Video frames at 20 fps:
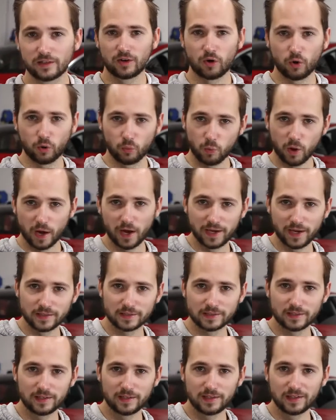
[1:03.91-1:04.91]

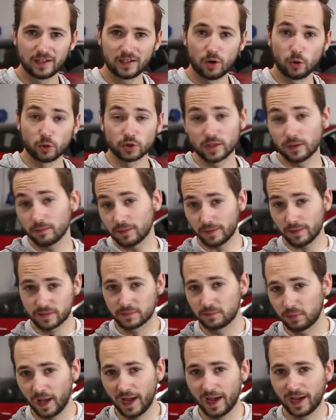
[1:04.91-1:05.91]
or
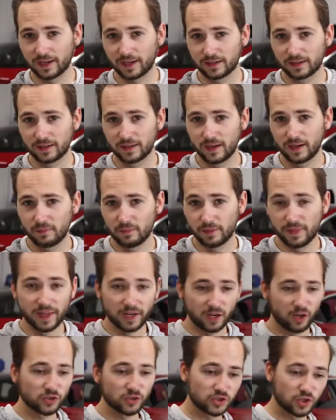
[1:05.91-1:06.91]
sometimes black, but
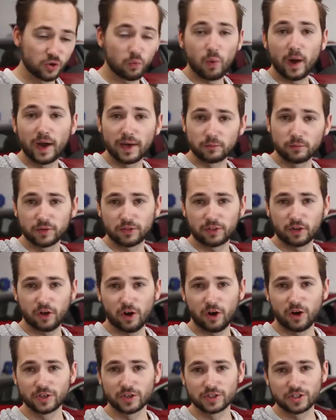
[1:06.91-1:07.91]
then also white with the
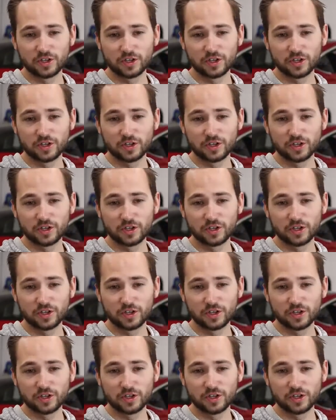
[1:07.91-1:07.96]
car.